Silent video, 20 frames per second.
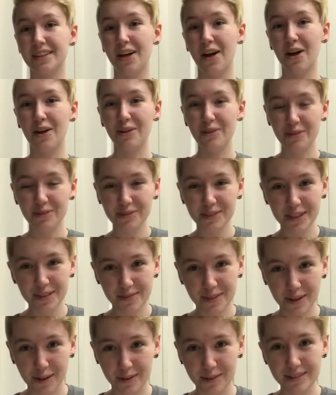All three
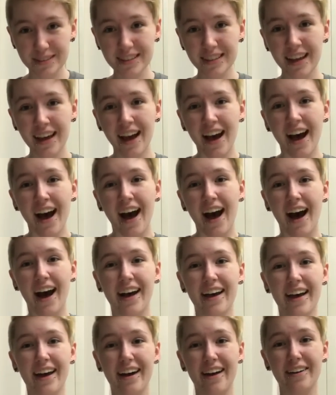of those
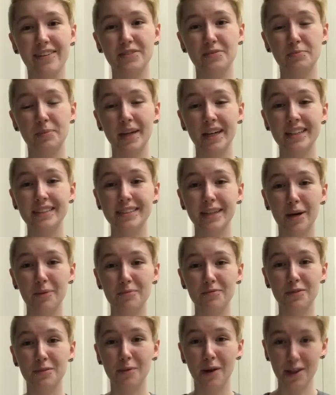I have picked
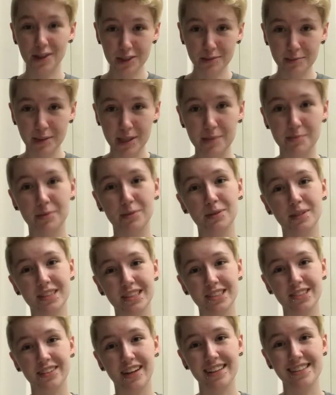up from other people
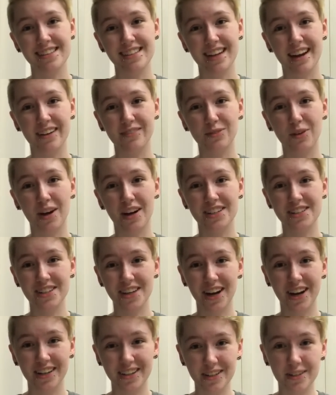with Tourette's that I've watched
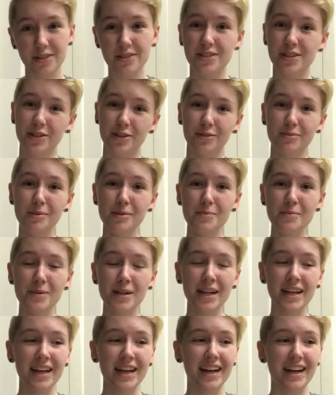on YouTube.
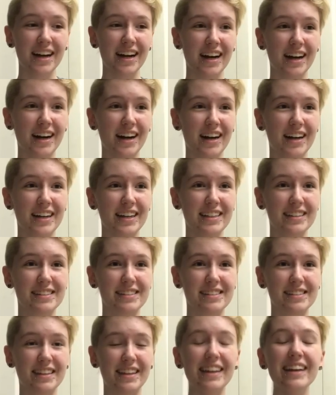
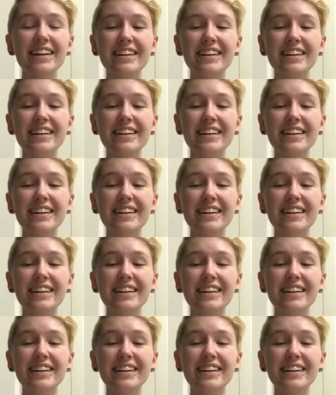It's